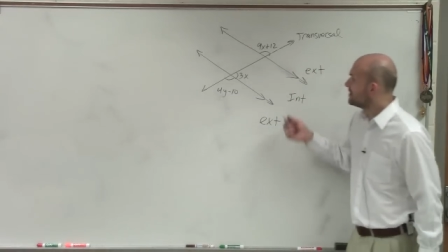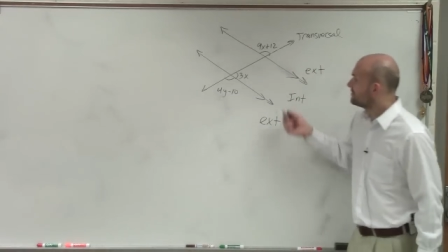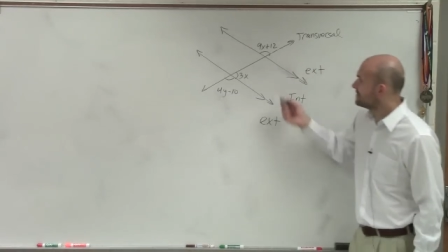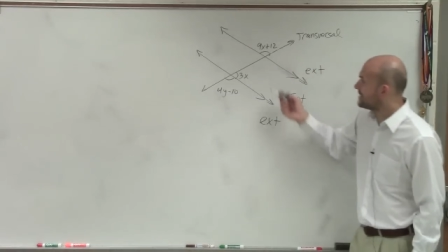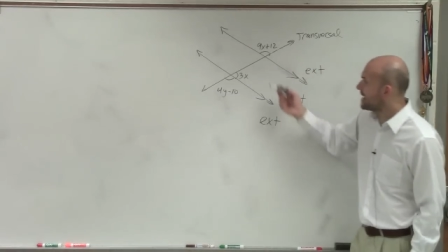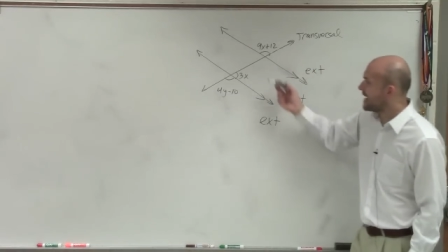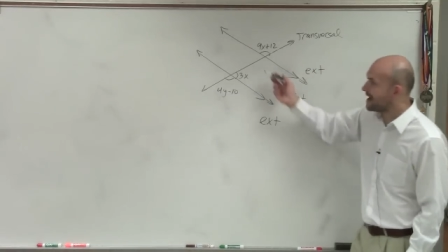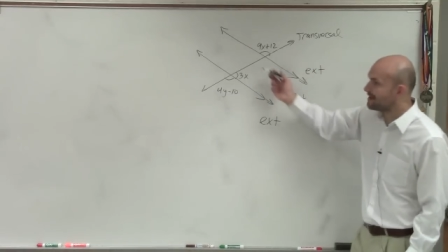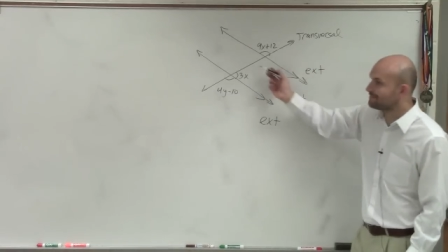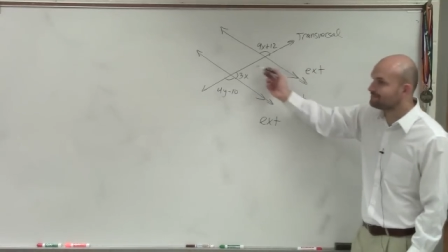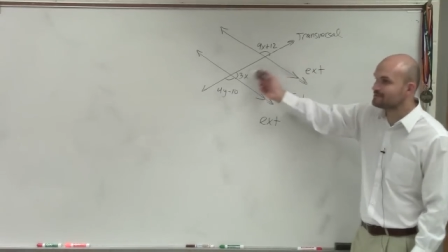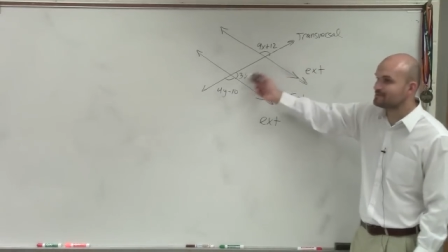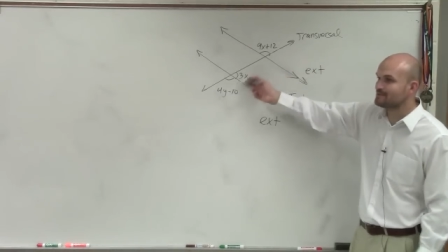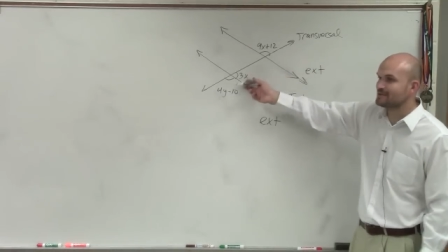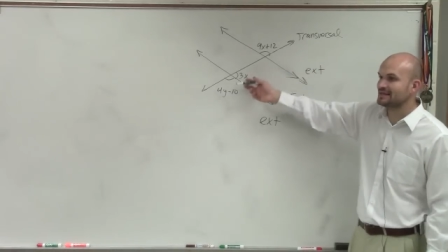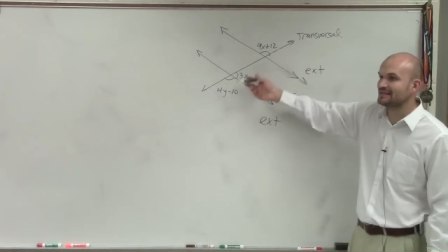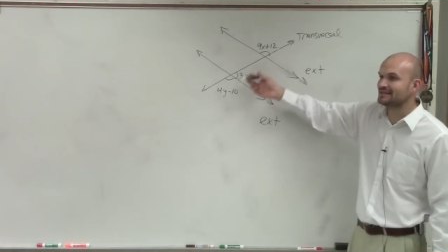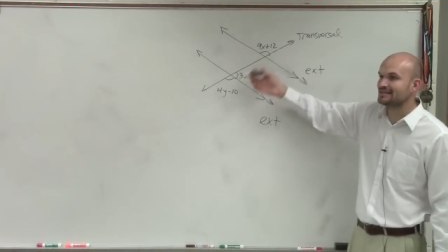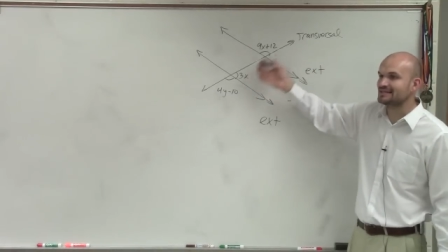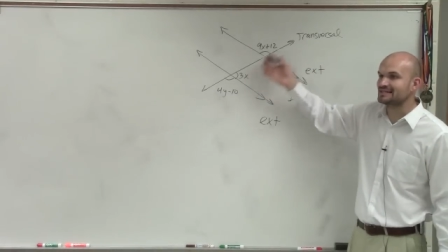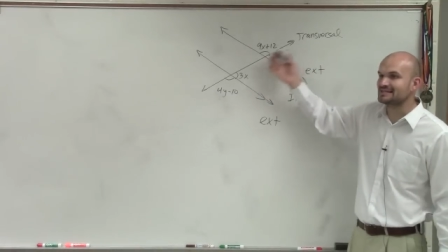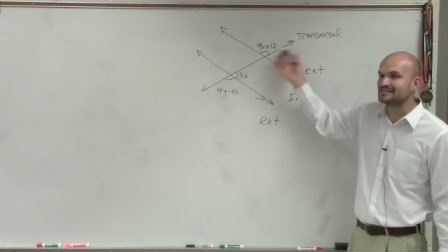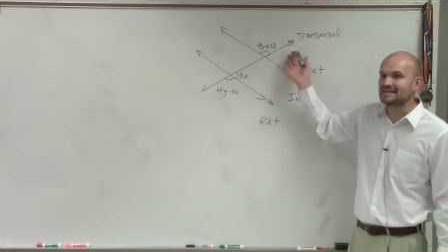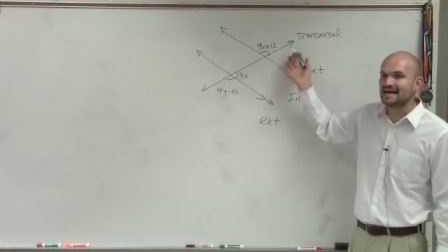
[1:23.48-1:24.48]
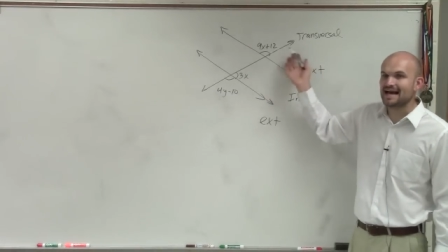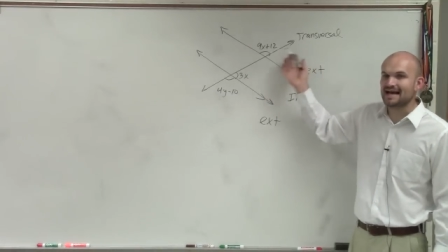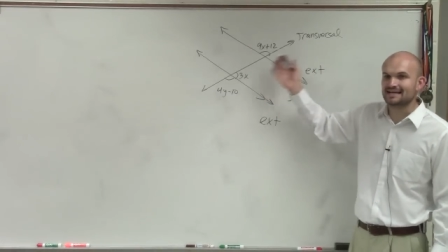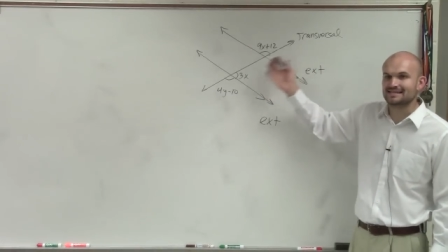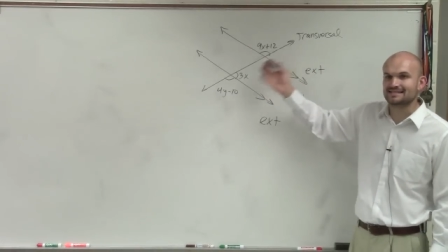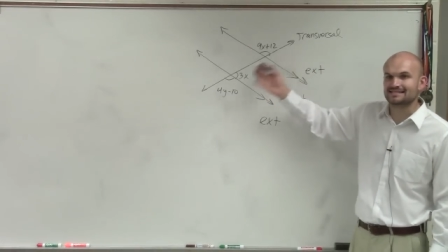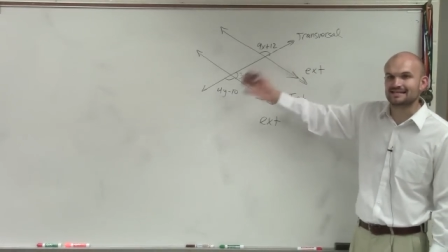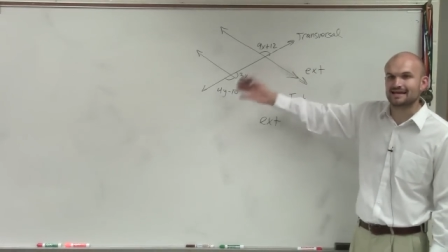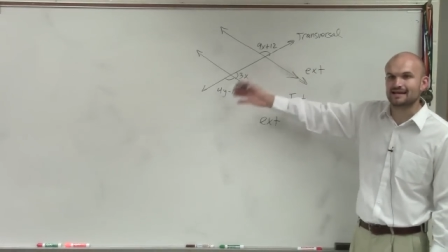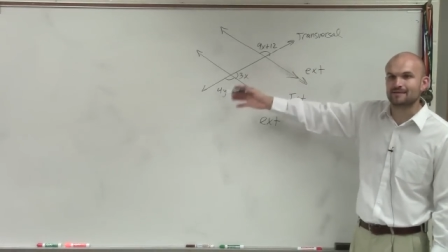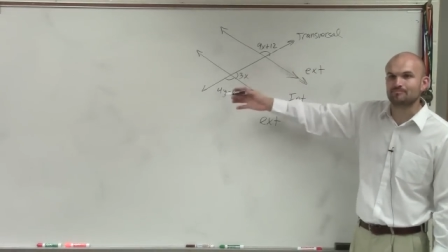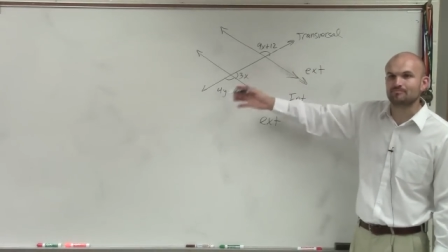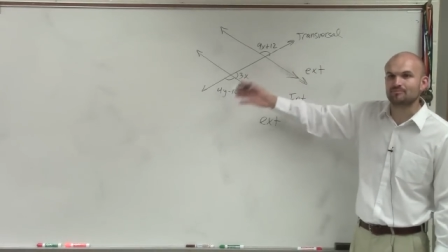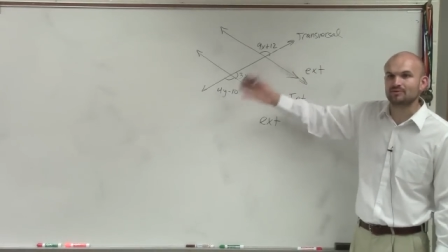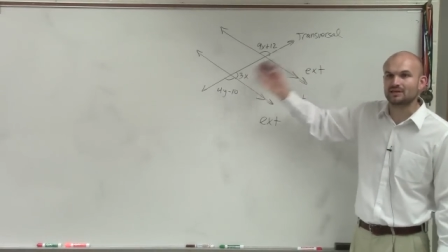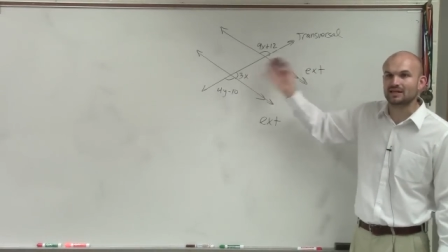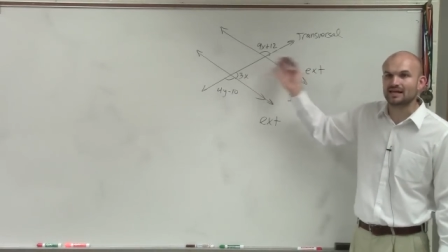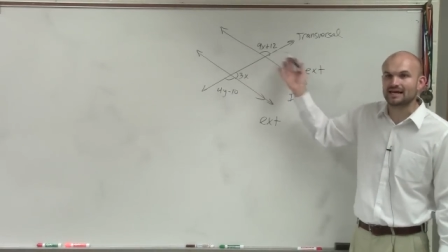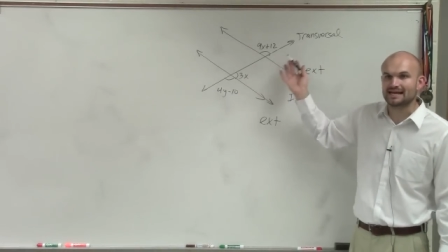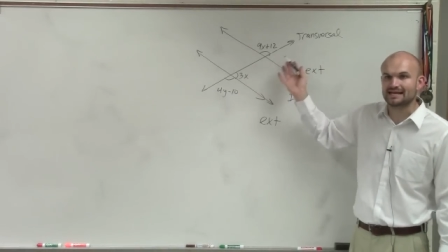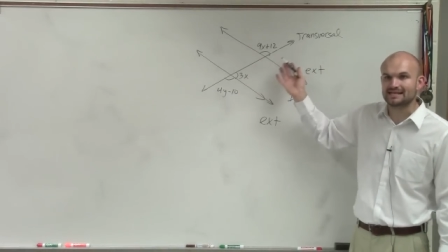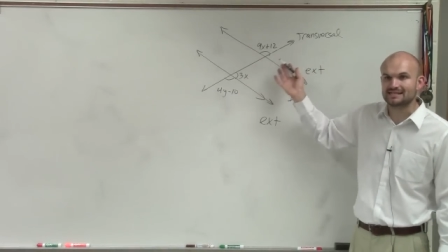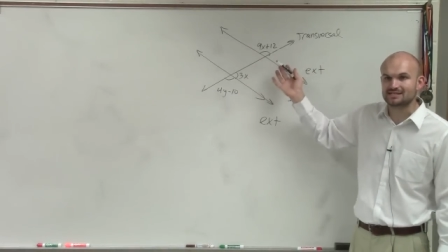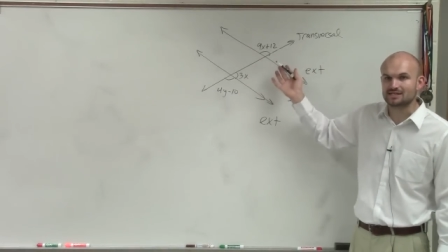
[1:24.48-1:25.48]
they have to be in the exact same
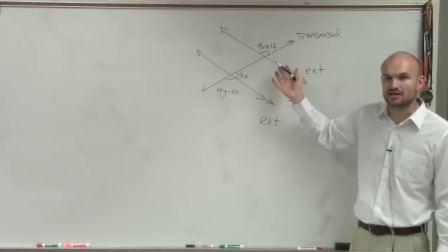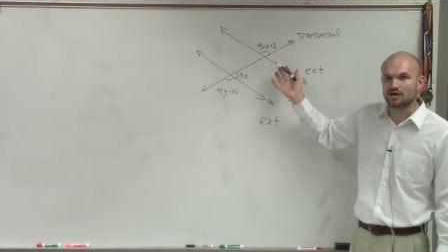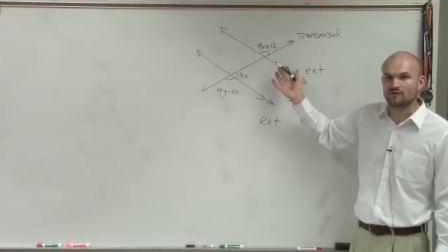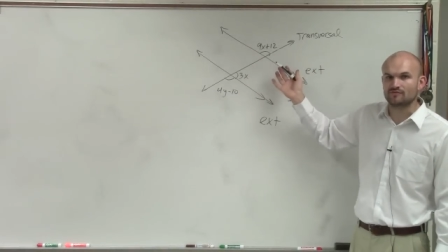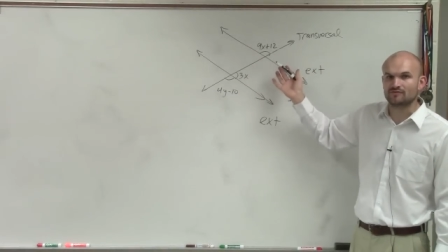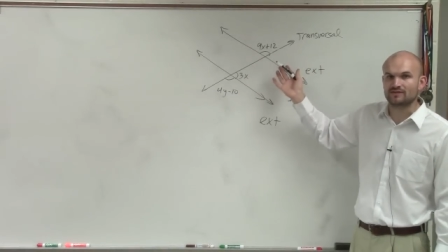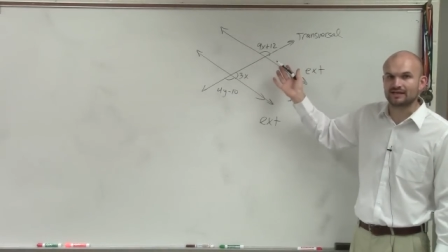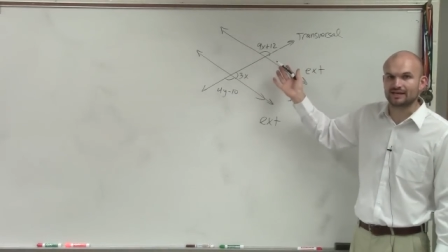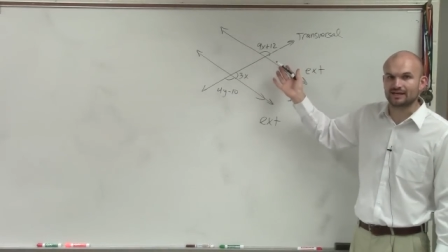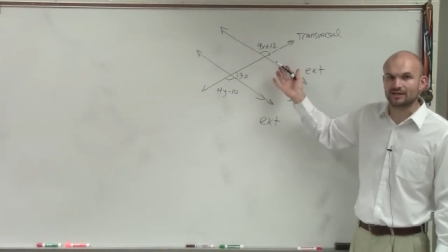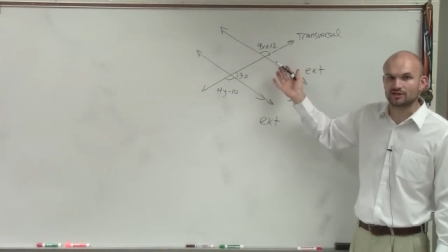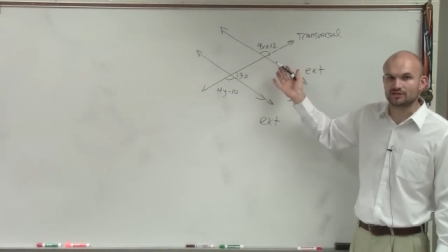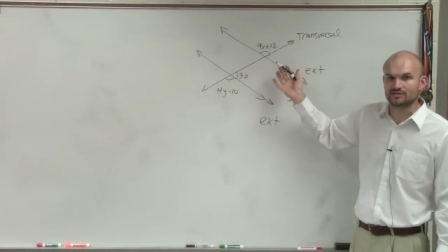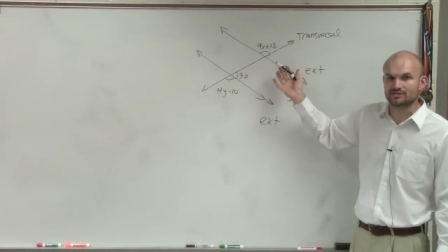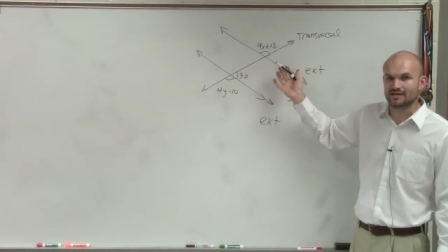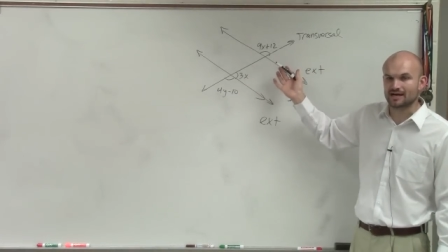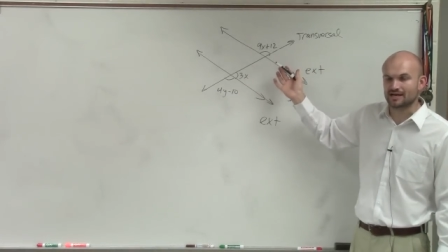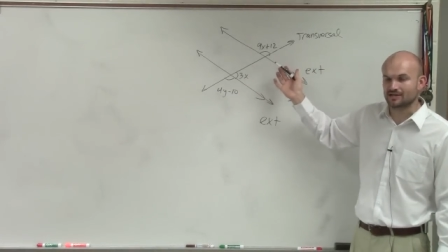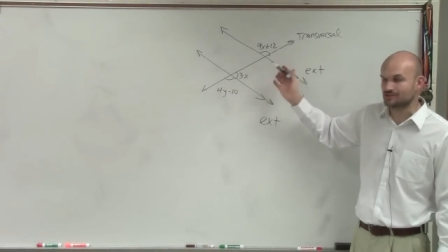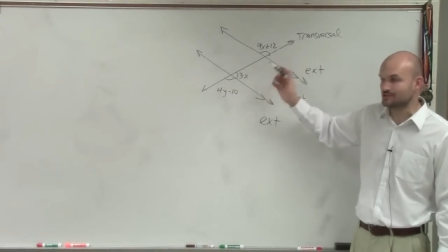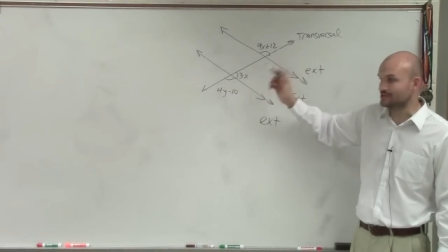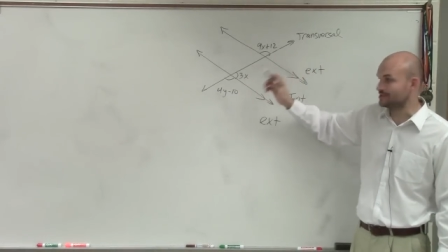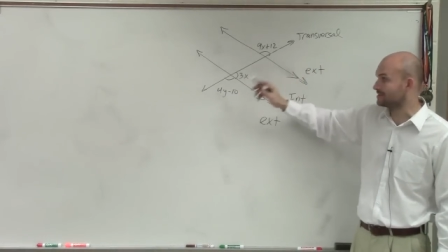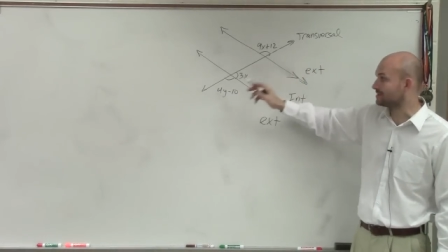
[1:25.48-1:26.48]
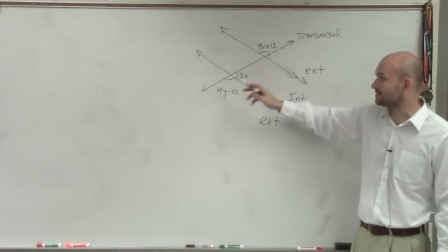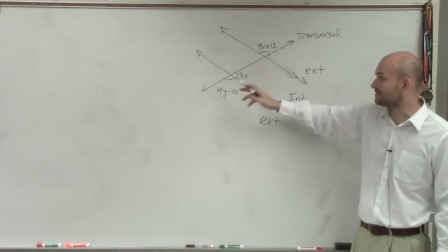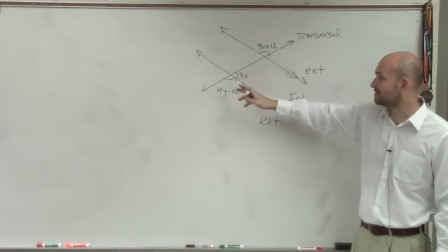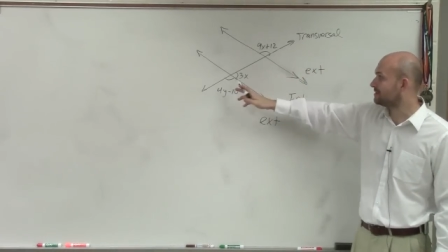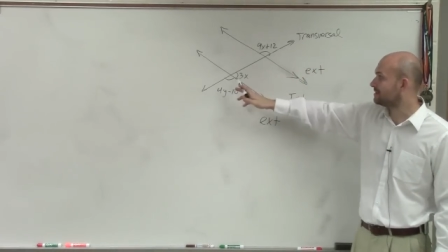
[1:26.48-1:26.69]
place of the intersection.